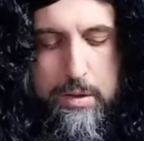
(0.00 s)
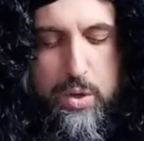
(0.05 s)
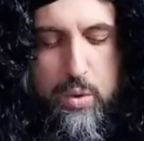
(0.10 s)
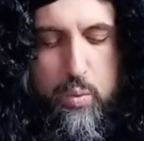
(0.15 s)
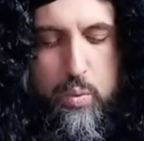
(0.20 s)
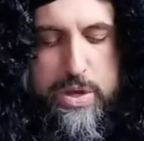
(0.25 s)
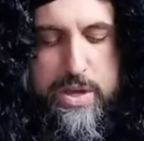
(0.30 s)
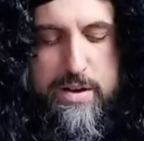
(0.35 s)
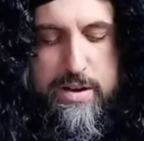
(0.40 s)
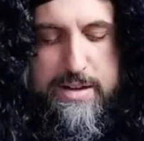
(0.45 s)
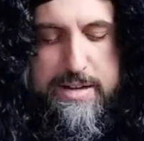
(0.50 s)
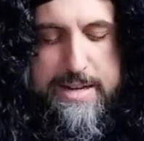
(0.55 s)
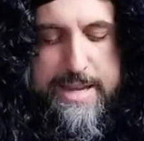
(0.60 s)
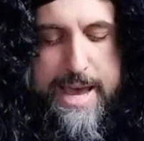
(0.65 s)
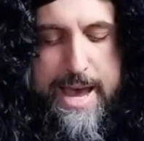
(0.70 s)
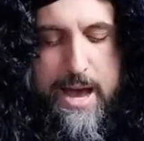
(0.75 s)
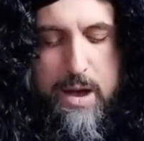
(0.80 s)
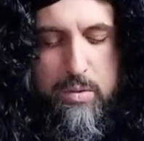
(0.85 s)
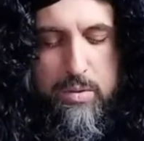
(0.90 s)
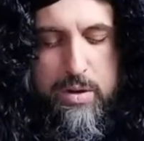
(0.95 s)
We are
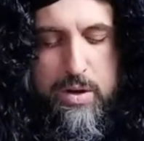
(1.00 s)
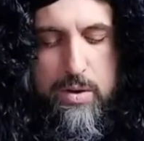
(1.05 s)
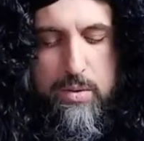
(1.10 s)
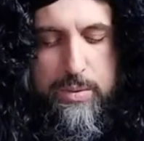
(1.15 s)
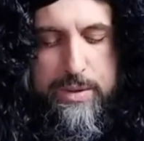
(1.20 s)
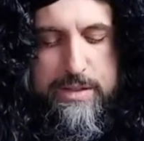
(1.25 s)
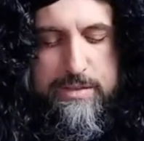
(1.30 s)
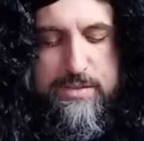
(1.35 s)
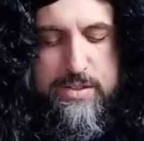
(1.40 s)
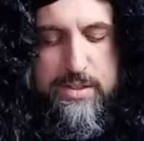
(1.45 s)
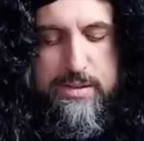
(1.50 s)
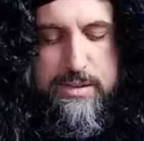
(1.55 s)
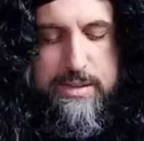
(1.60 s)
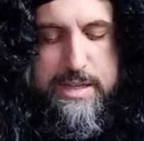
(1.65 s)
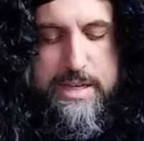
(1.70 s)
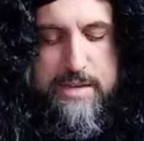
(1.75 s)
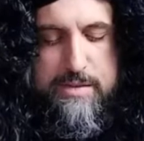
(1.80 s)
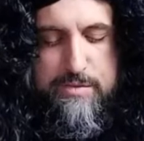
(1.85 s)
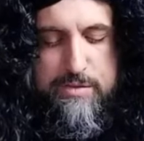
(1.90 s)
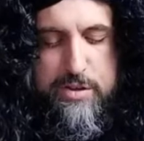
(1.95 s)
now going to
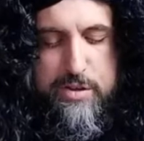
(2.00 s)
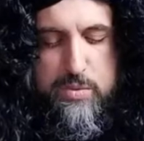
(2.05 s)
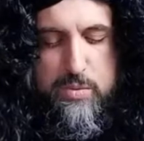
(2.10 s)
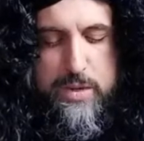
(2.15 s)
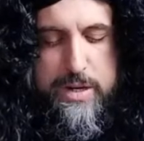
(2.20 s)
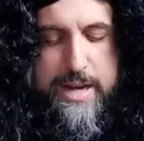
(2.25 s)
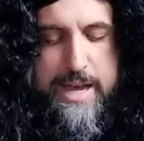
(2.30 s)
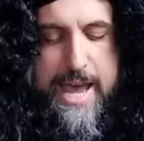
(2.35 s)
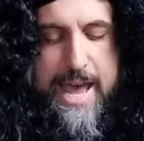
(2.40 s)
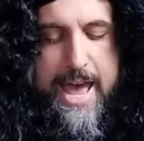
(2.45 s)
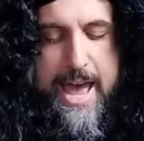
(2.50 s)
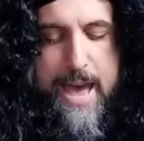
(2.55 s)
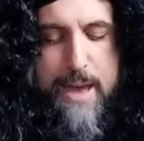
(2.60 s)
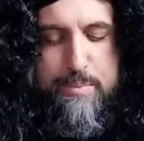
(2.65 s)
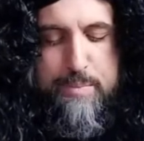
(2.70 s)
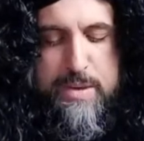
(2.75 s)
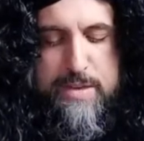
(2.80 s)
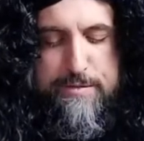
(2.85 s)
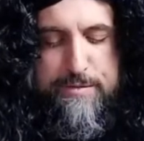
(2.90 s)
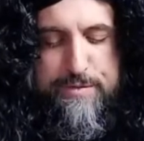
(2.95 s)
leave you with a
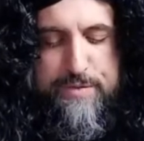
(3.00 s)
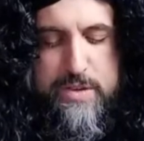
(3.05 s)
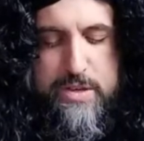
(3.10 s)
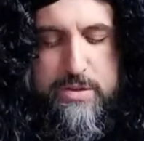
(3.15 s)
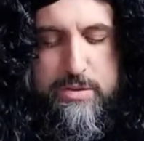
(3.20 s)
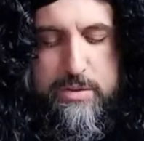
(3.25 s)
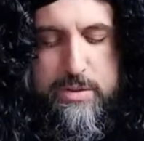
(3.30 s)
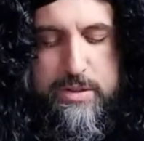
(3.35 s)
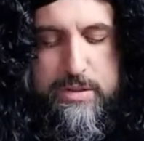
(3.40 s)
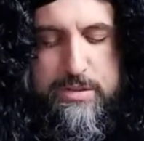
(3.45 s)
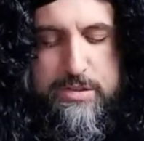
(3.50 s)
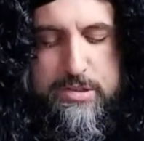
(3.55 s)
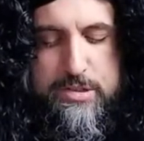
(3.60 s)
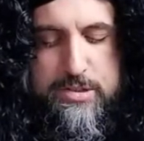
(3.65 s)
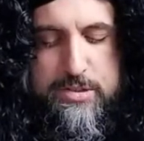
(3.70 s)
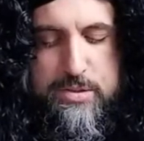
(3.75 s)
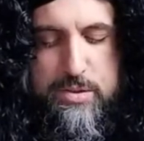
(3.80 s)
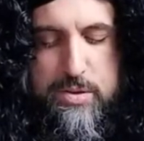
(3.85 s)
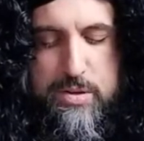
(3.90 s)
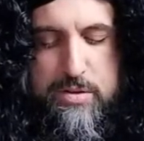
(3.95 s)
happy feel-good
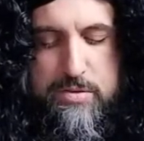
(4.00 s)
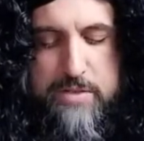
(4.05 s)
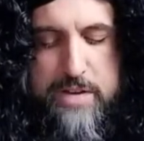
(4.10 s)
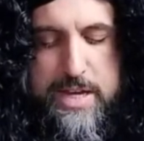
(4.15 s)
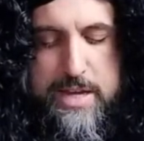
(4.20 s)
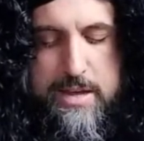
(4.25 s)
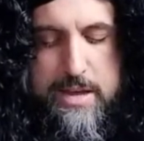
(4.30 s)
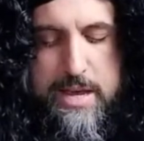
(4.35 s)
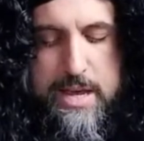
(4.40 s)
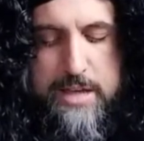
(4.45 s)
story